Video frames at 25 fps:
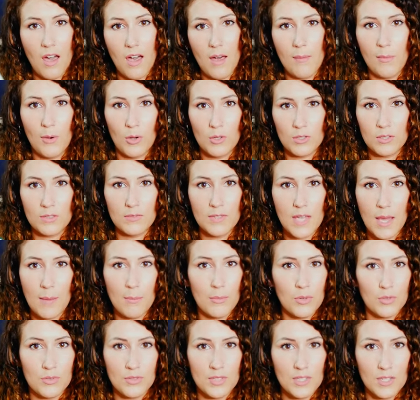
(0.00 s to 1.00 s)
a box of
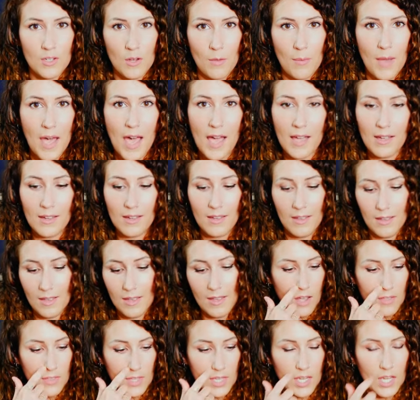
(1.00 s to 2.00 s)
tampons in your bag.
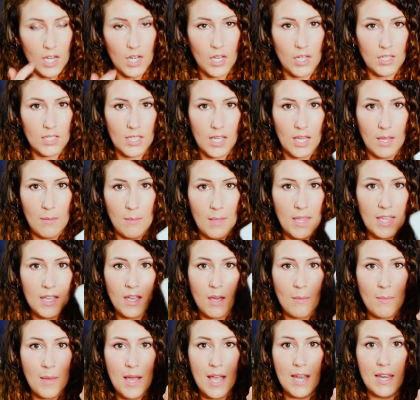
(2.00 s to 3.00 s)
I think it looks like a
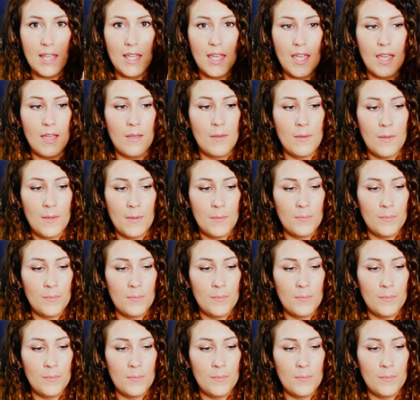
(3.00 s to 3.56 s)
makeup palette.